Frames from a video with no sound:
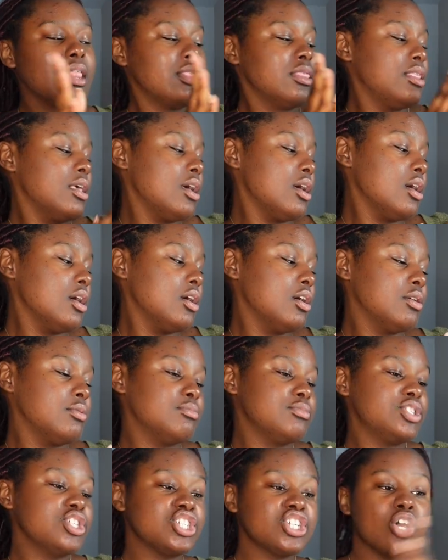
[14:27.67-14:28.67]

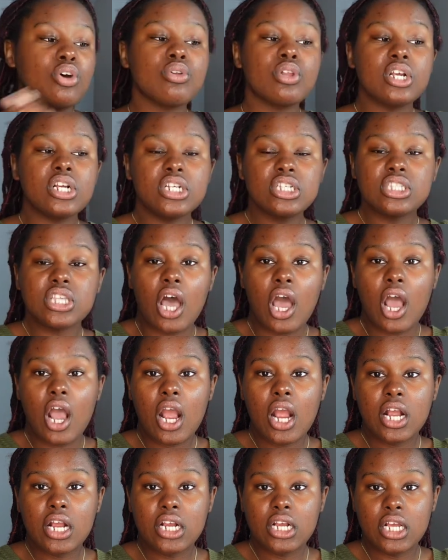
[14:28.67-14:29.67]
the shoulders
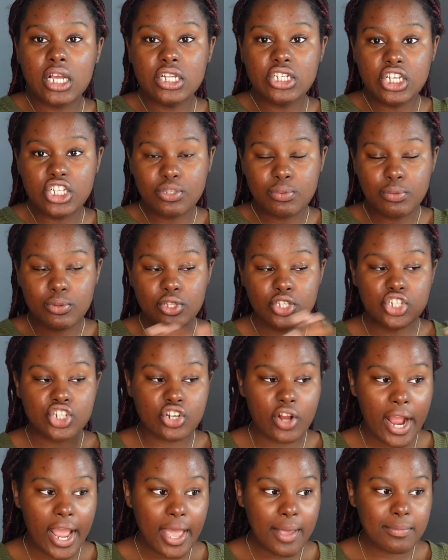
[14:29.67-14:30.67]
are adjustable. The
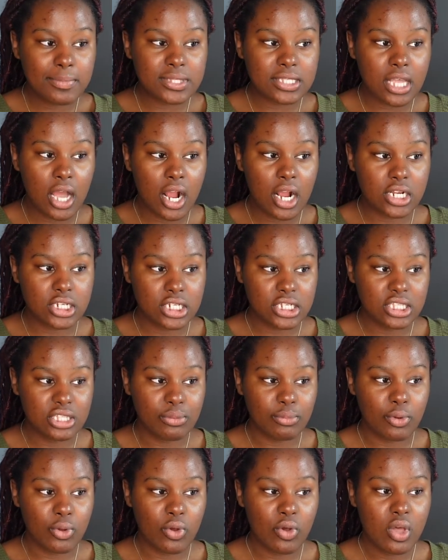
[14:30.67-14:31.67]
straps are
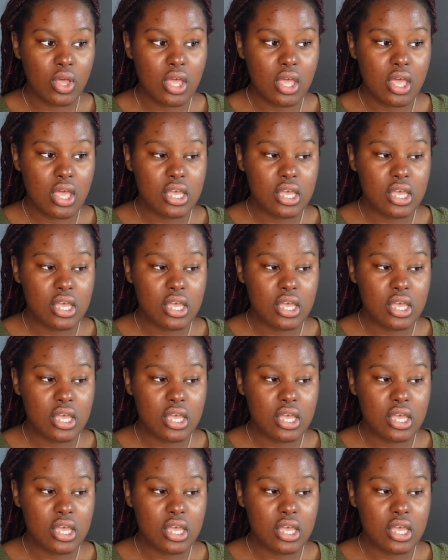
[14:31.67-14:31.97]
adjustable.